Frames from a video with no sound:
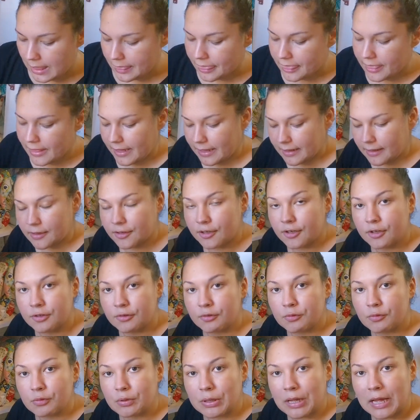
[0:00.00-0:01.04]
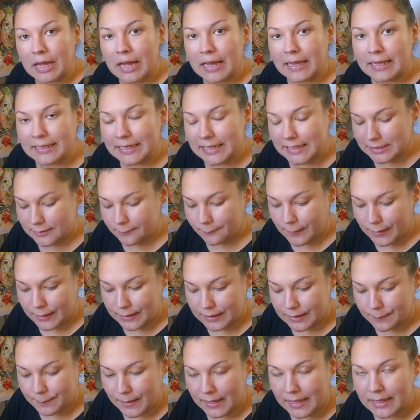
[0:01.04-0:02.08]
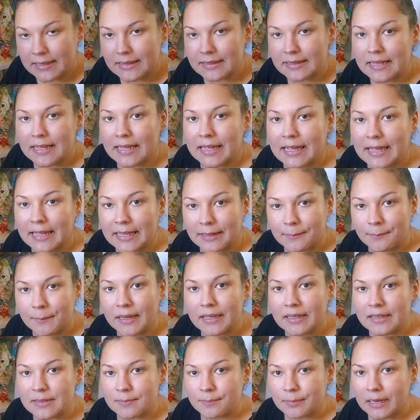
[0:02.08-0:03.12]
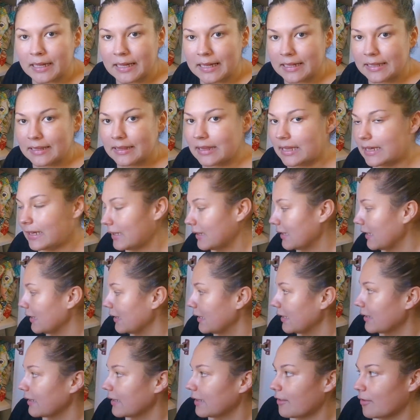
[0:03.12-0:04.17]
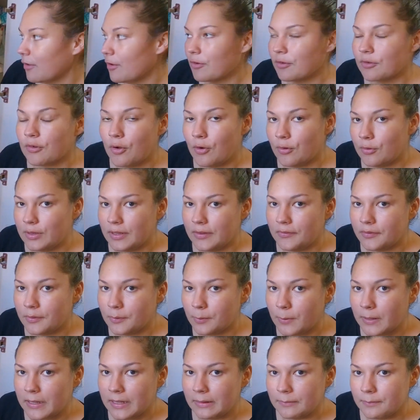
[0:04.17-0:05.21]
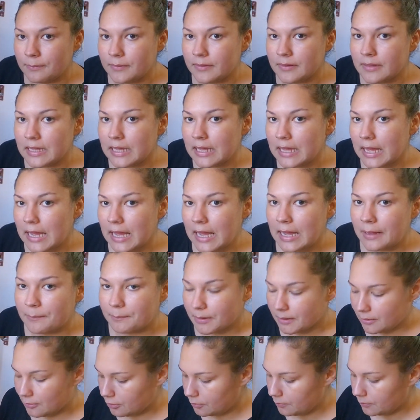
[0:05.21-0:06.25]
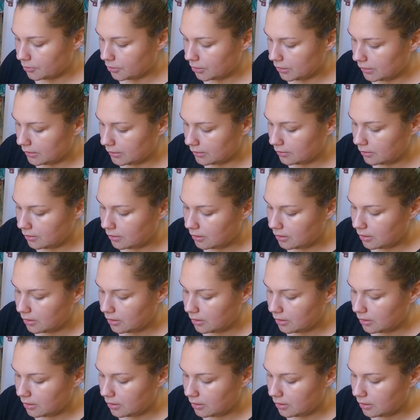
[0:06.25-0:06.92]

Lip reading: They're going to need to find space in my supplies. Like I said, this is only for whips and my sewing machine.